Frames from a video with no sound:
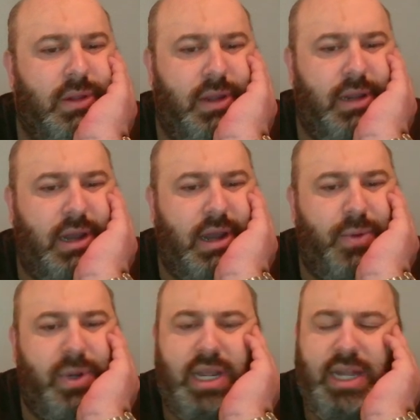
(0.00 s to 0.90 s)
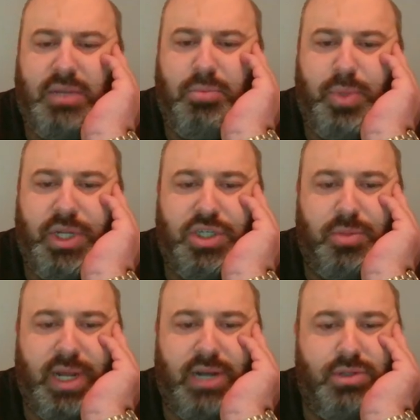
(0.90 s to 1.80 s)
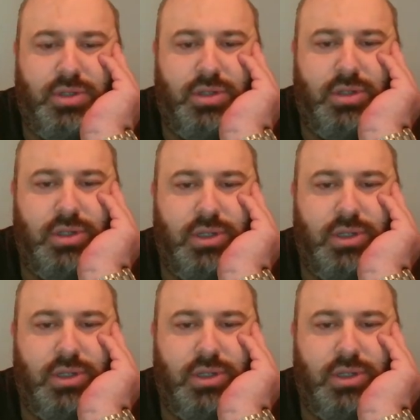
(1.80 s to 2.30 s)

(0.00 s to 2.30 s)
Now I want to get the bishop out.